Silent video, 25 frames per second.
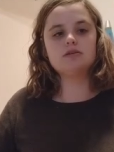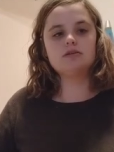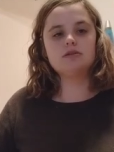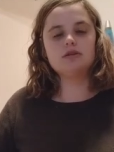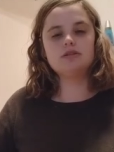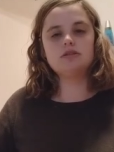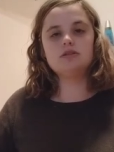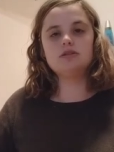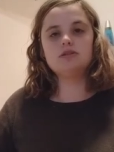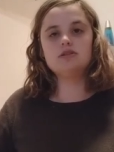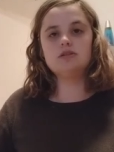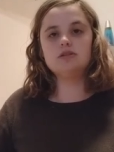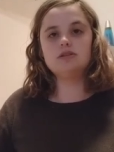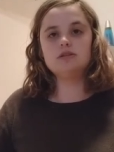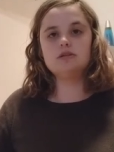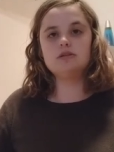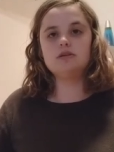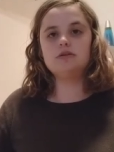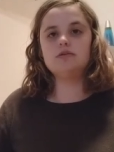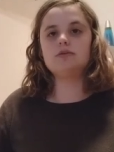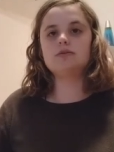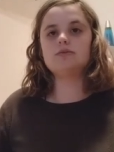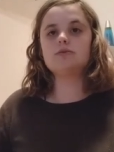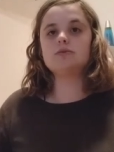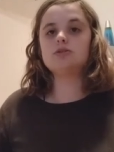that the reason she did
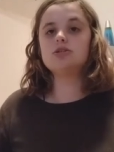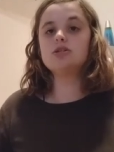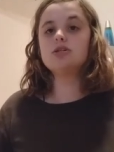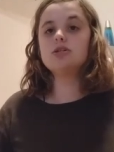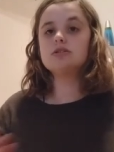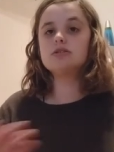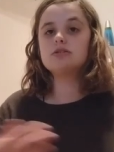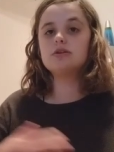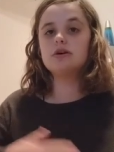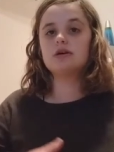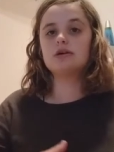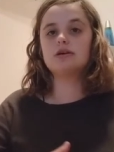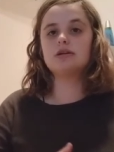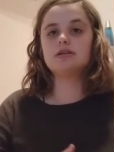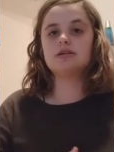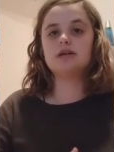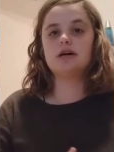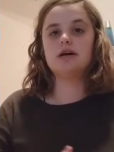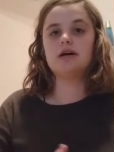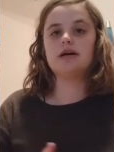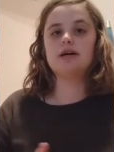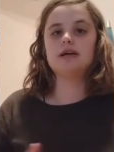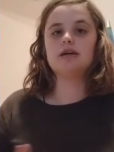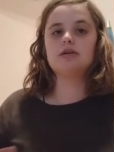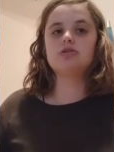it was when she started
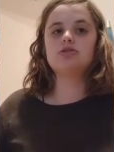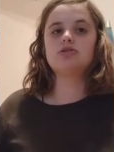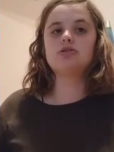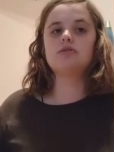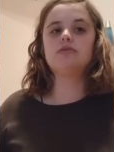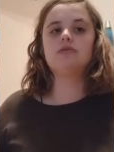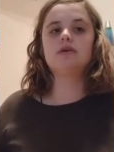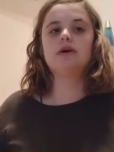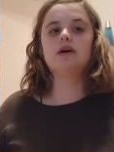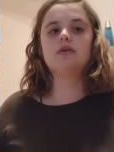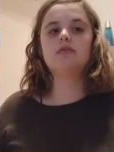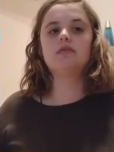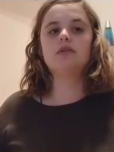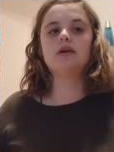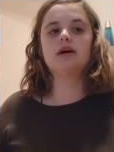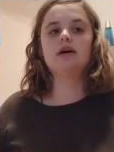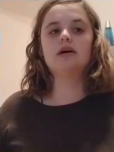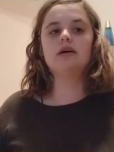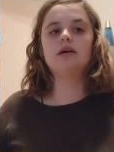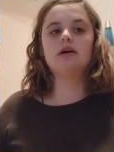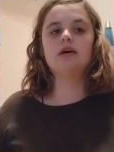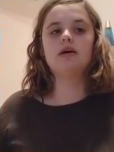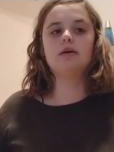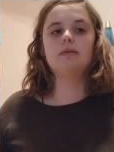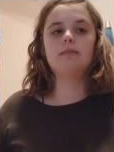dyeing, she found
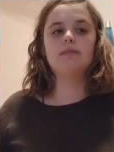that,